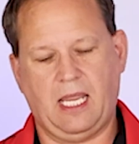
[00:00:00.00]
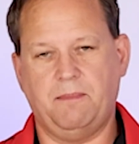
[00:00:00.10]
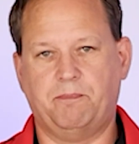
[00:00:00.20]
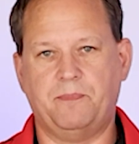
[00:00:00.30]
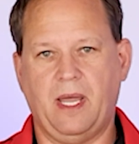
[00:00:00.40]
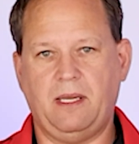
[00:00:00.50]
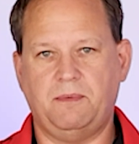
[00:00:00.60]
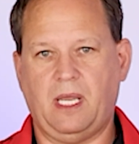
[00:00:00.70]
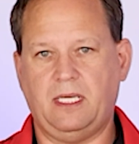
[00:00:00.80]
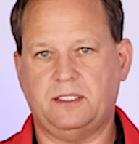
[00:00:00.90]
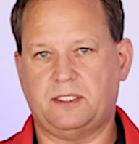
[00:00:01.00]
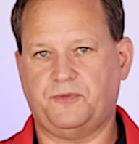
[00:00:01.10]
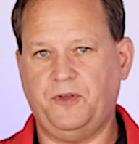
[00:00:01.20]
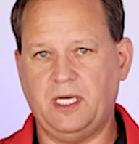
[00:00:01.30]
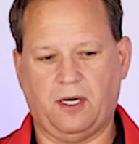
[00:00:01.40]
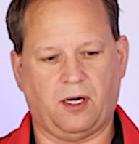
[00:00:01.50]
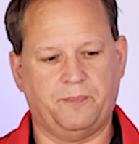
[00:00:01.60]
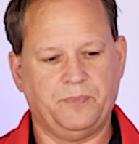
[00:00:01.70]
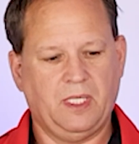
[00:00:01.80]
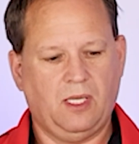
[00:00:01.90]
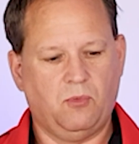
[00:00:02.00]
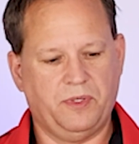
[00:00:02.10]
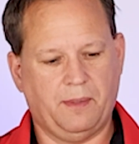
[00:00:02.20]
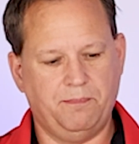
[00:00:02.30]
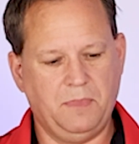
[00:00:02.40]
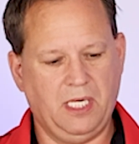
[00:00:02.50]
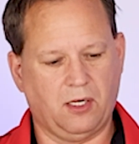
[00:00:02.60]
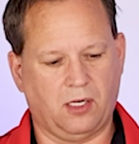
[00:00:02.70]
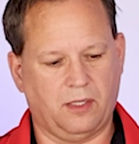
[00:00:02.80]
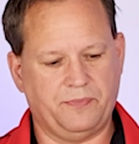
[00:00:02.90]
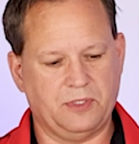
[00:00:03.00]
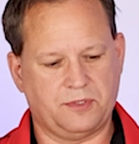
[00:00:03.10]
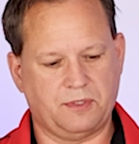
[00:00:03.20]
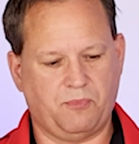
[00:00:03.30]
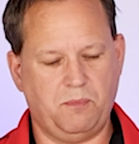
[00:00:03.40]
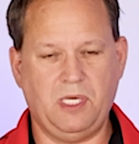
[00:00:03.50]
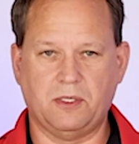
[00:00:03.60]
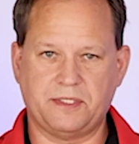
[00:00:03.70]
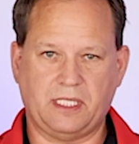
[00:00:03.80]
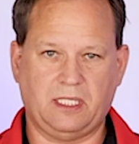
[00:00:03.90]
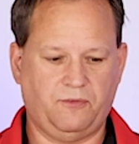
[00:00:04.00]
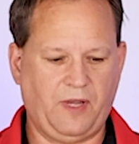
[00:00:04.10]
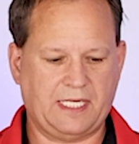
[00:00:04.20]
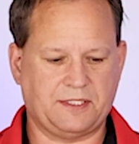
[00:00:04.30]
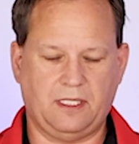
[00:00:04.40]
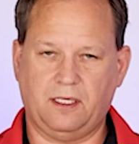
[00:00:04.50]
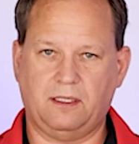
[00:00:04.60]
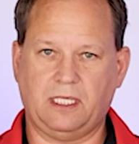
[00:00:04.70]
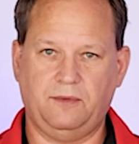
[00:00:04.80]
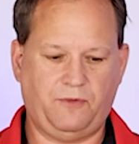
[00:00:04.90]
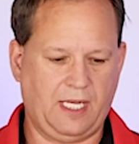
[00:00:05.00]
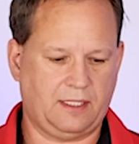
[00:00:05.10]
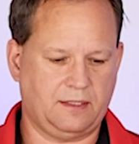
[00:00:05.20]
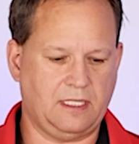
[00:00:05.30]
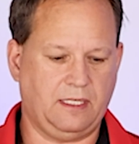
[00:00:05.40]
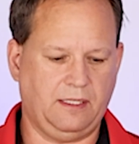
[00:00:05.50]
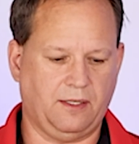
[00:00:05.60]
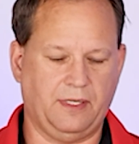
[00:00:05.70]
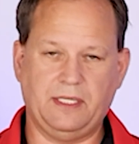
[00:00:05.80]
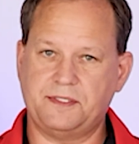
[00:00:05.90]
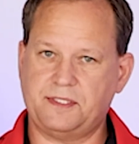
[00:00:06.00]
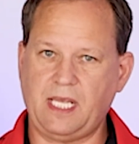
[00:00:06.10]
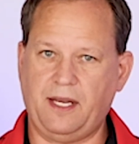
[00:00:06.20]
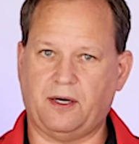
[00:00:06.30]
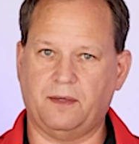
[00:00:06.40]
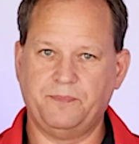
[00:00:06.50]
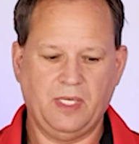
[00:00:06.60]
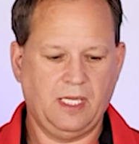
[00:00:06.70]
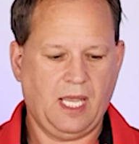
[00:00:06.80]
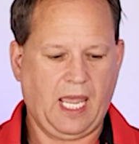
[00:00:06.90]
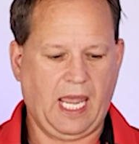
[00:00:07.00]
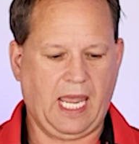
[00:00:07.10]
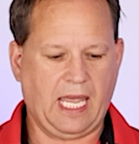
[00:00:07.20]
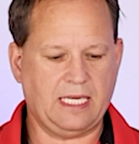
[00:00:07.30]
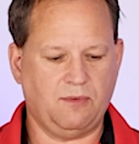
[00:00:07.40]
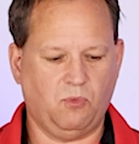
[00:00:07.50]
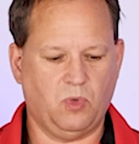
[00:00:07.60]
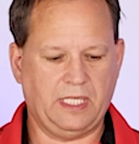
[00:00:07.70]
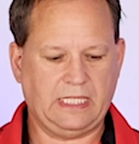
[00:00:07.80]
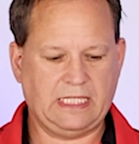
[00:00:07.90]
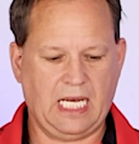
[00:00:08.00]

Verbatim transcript: a, a, a sphere with a mirror. There's mirrors that convex in here, convect in here in the center. And what it